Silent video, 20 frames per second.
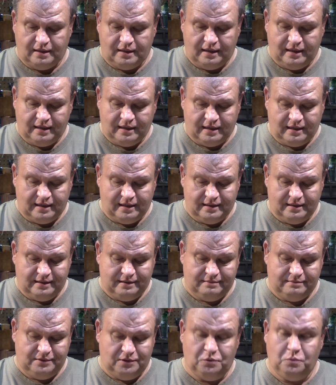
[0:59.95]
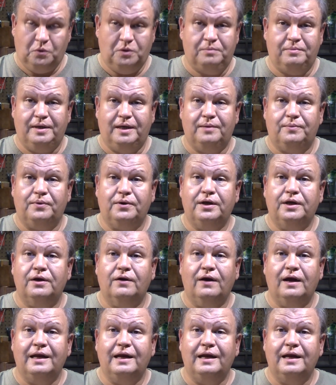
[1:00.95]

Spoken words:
and you wouldn't be able to hear